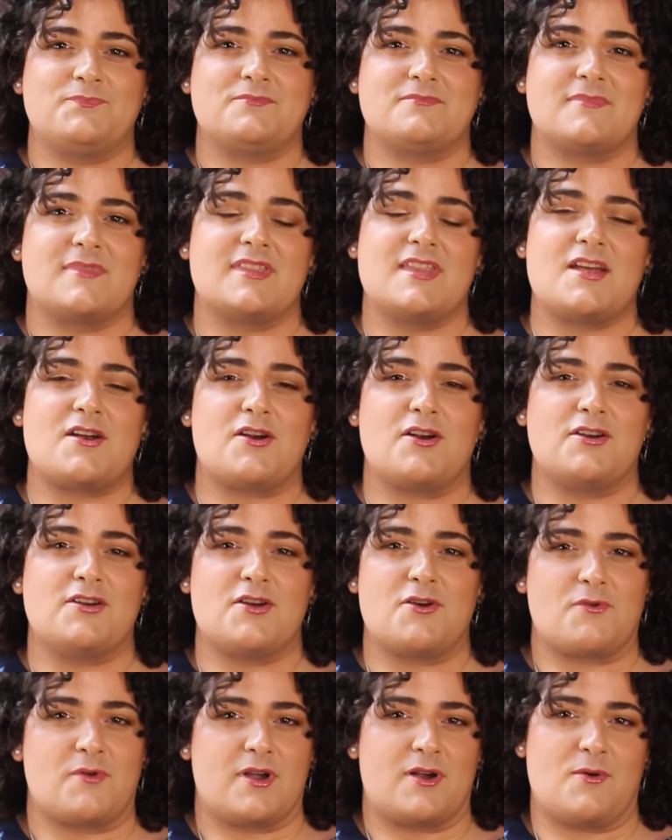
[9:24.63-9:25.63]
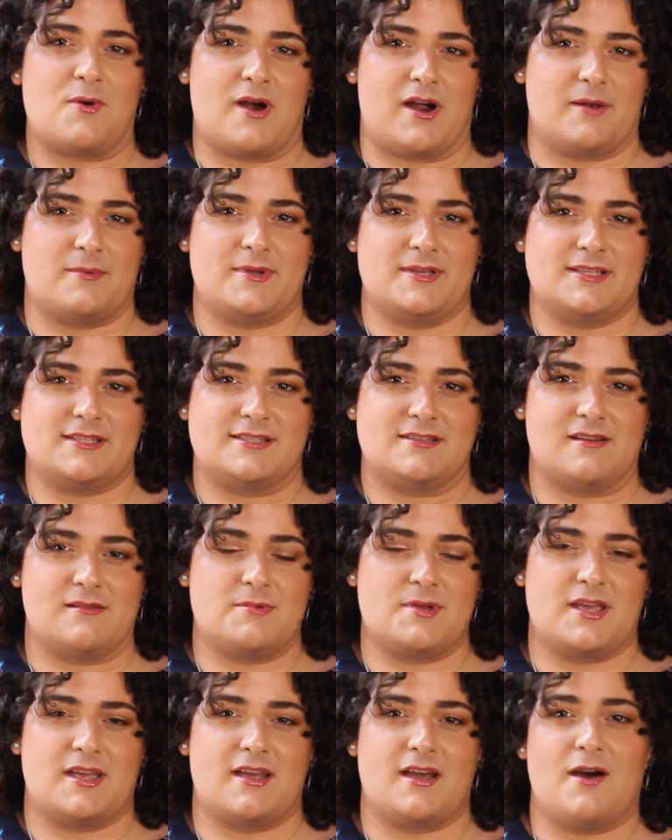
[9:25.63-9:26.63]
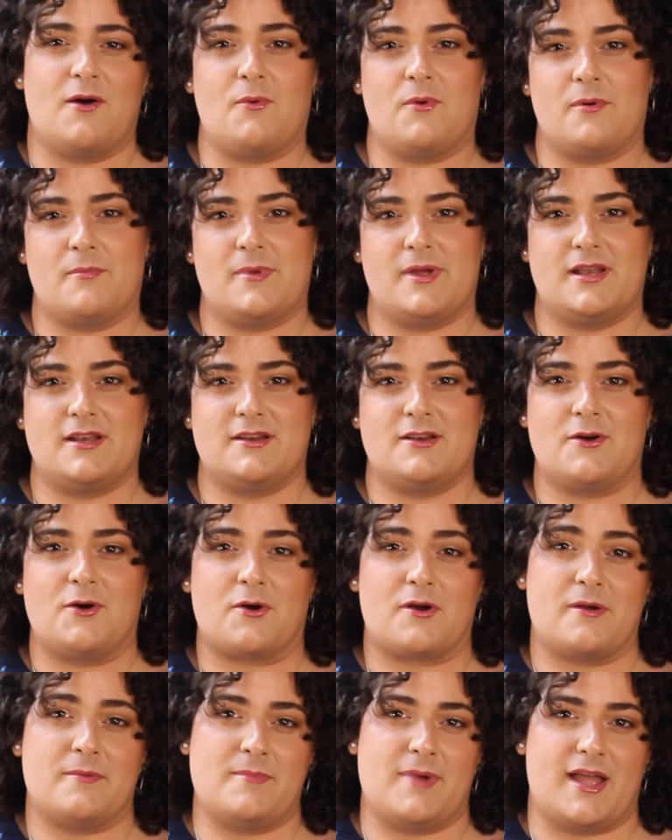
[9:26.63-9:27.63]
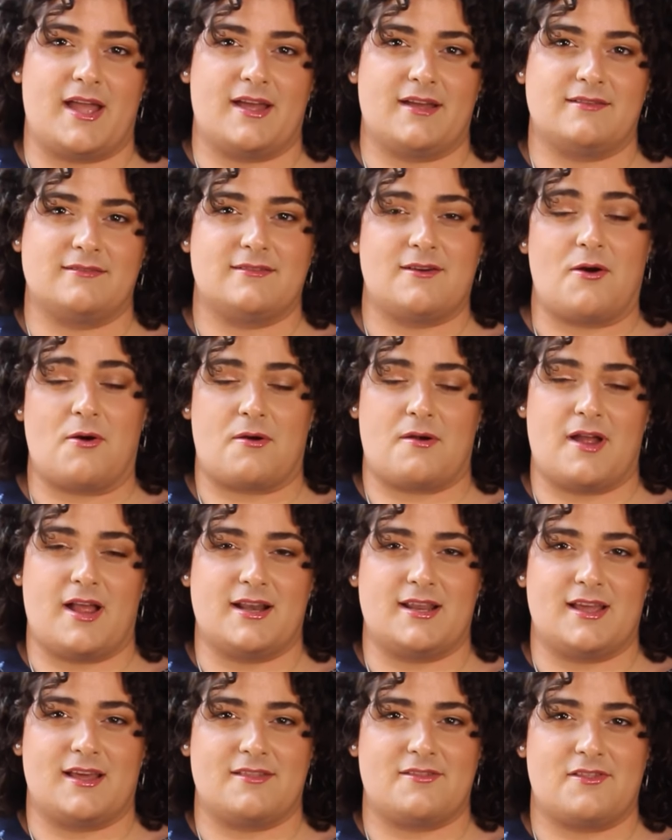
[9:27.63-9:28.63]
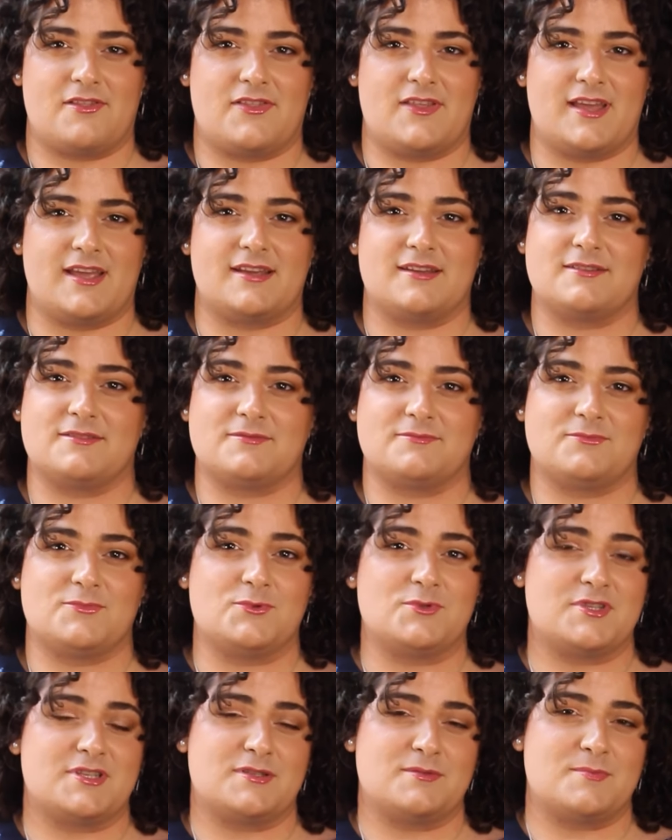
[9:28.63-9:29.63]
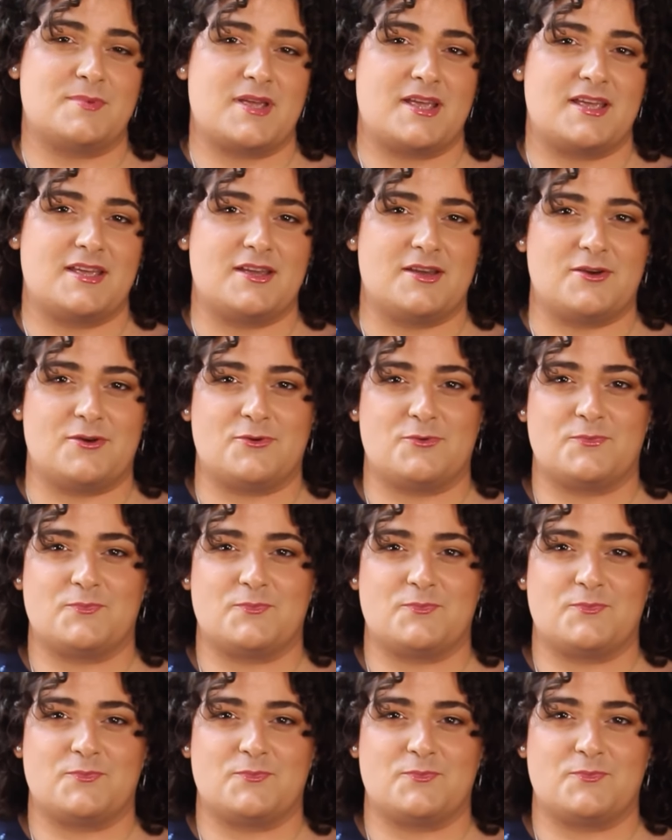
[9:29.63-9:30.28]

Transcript: There are no requirements to be a woman or a man or any other thing. You just be you.